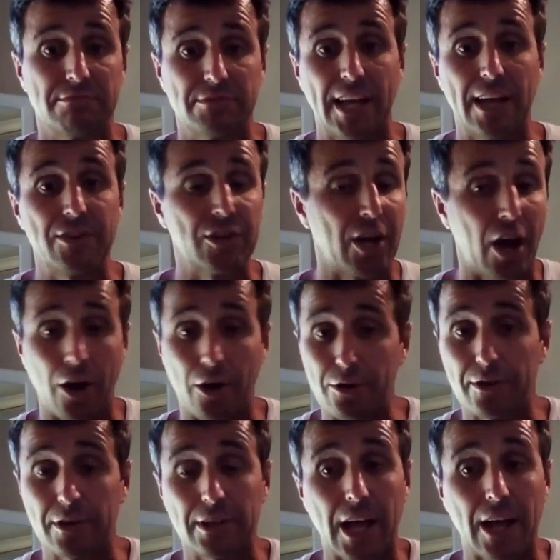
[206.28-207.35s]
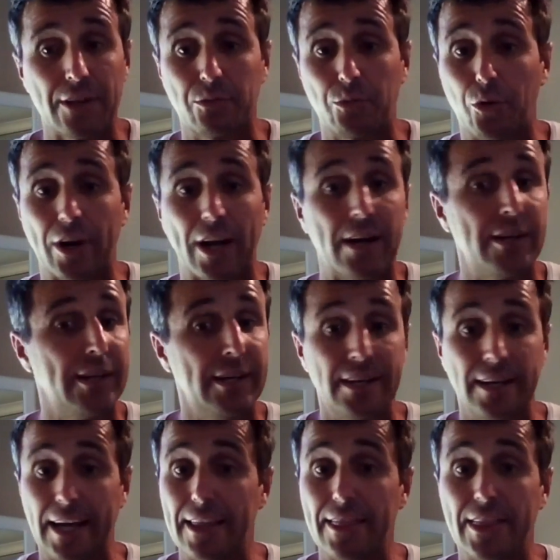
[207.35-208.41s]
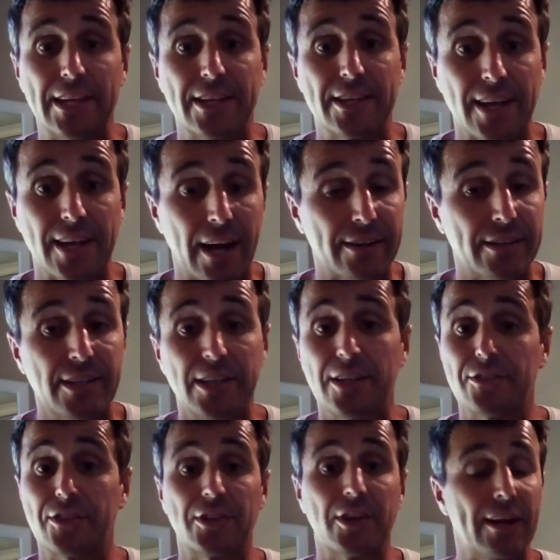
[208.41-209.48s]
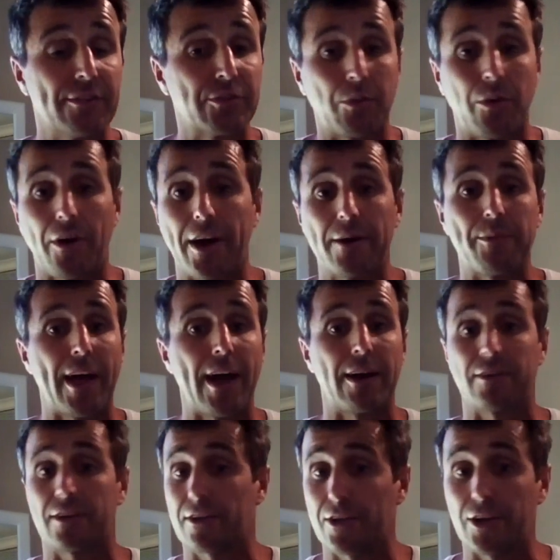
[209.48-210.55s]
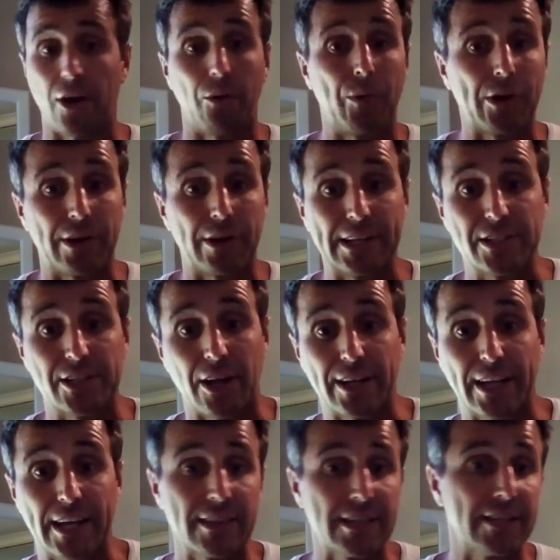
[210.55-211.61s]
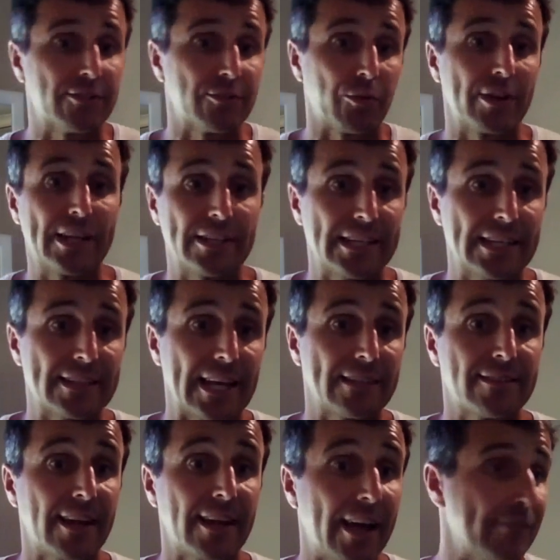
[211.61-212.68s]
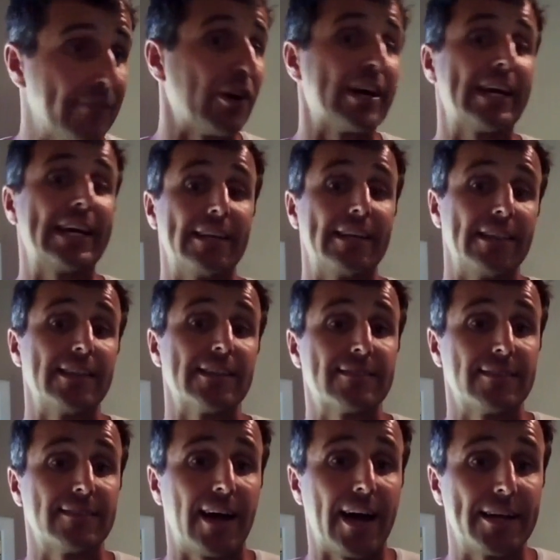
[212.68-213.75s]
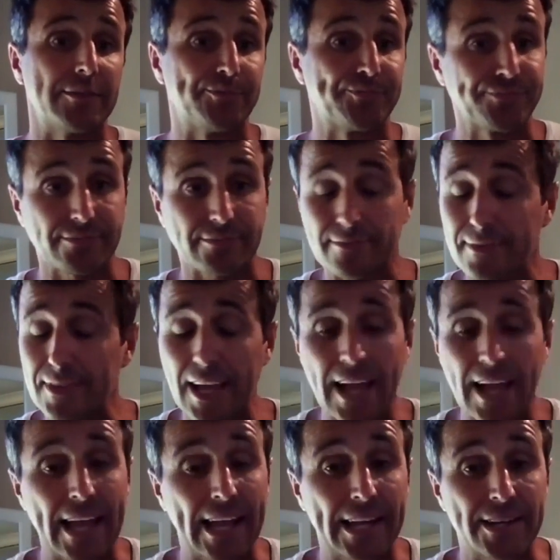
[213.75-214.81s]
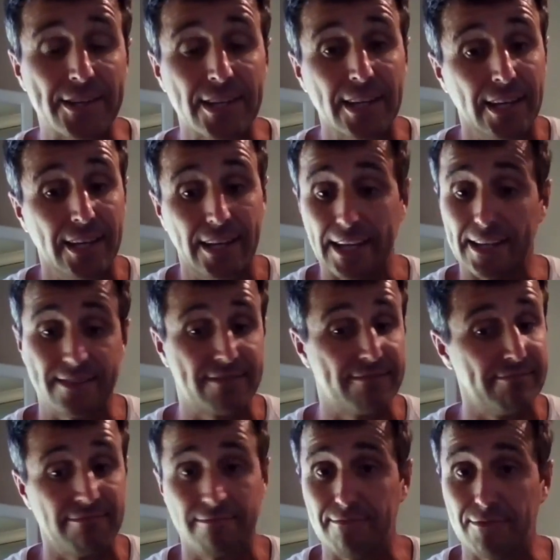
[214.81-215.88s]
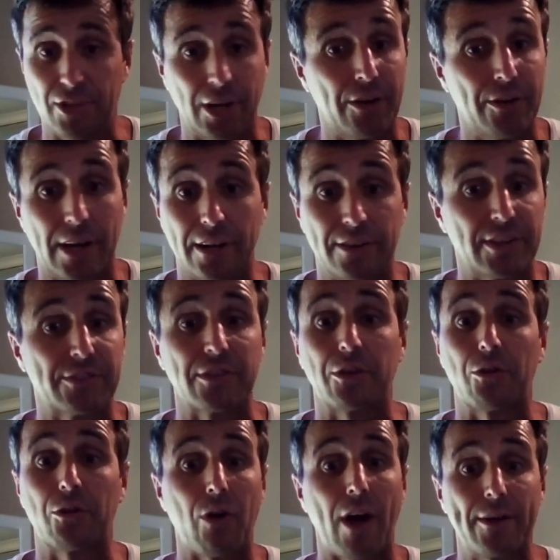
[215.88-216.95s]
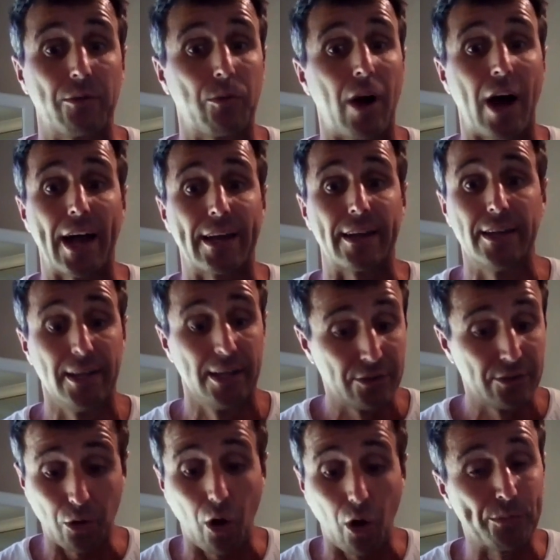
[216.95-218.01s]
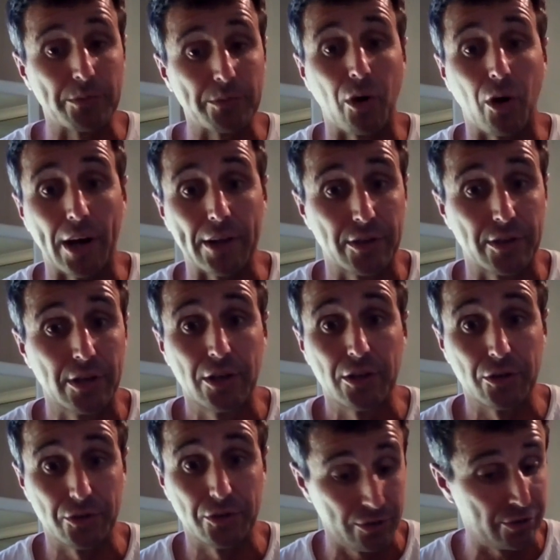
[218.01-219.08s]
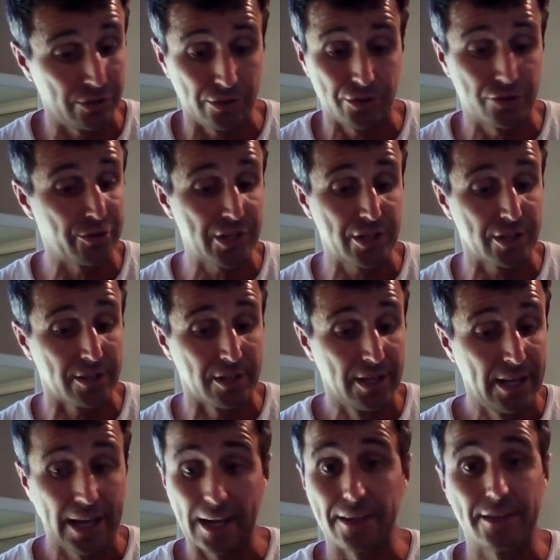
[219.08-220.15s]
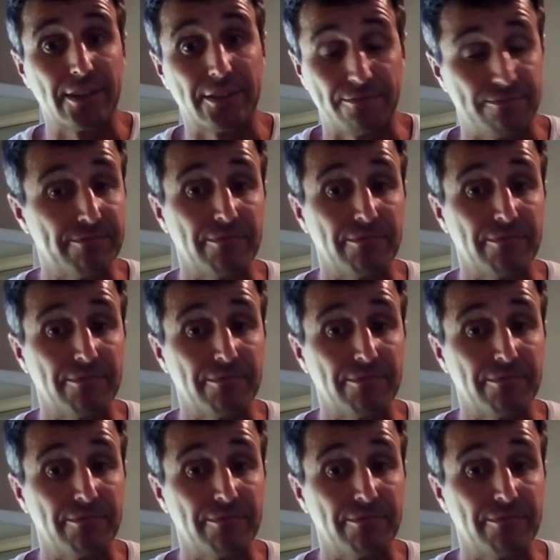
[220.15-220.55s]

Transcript: down you go, glass of water, and then you're done. So you don't have to worry about, where do I need to go get this? Do I need to eat that today? Have I eaten this today? And it's, and it's just a great way to optimize your nutrition. And it's just,